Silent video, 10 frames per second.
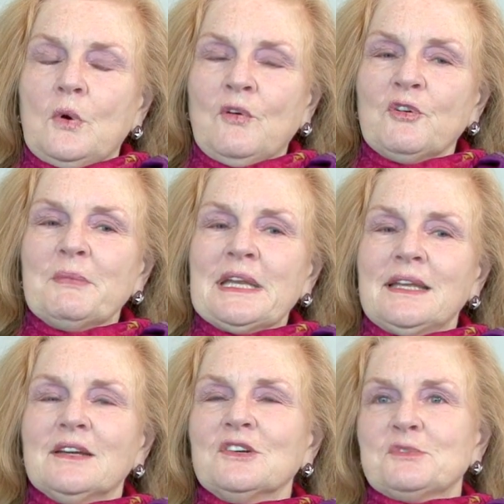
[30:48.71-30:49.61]
over
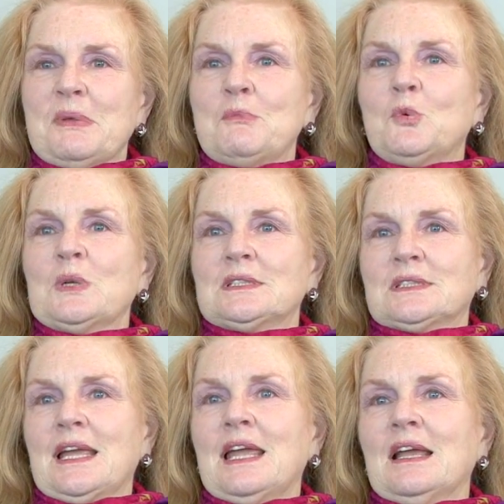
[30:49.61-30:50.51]
many years, people would
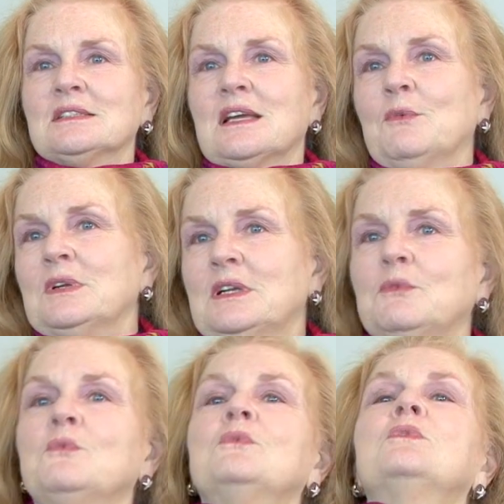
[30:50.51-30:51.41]
say, as I would
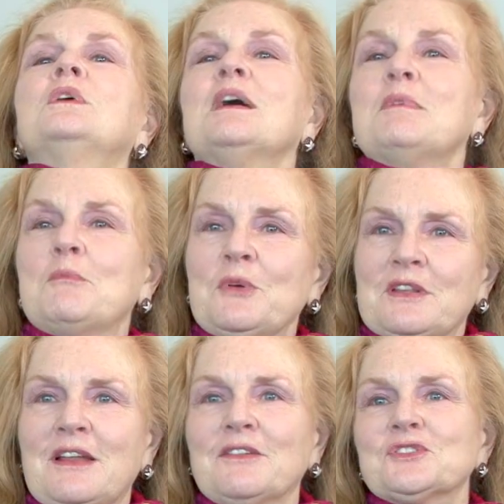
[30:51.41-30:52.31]
come up with
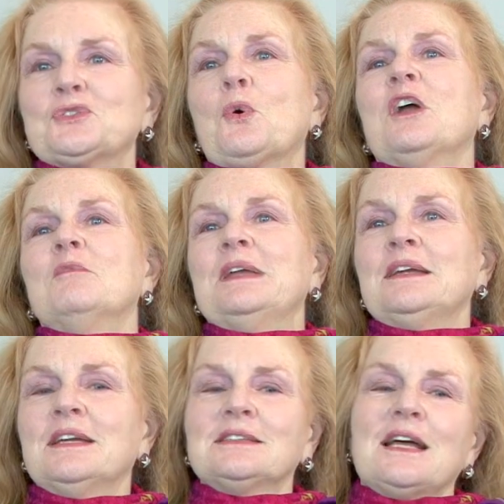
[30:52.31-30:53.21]
another story of being
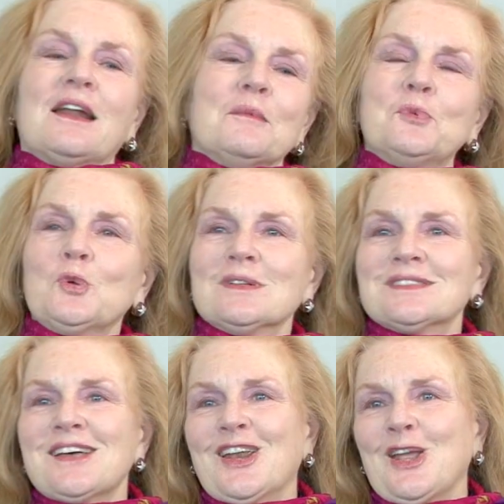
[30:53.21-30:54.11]
kicked out of the pool in
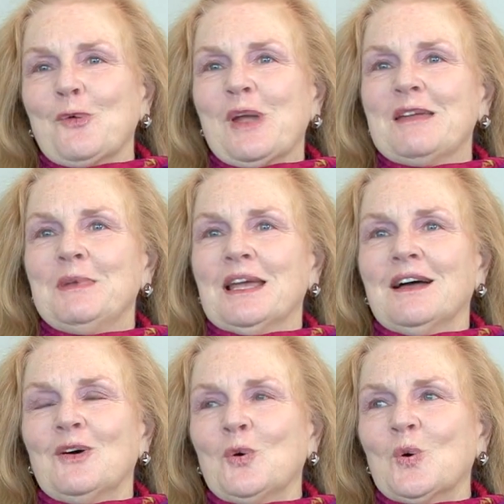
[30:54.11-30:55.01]
Saudi
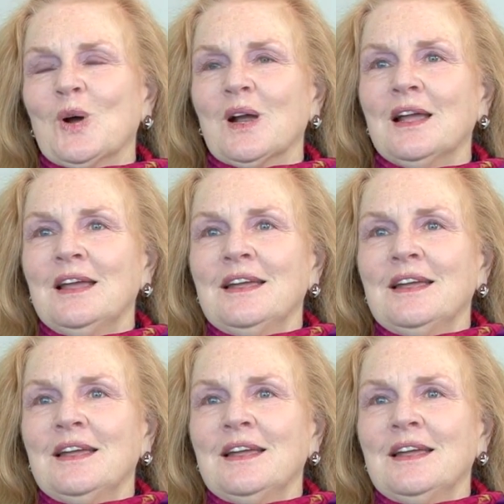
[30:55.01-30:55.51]
Arabia, or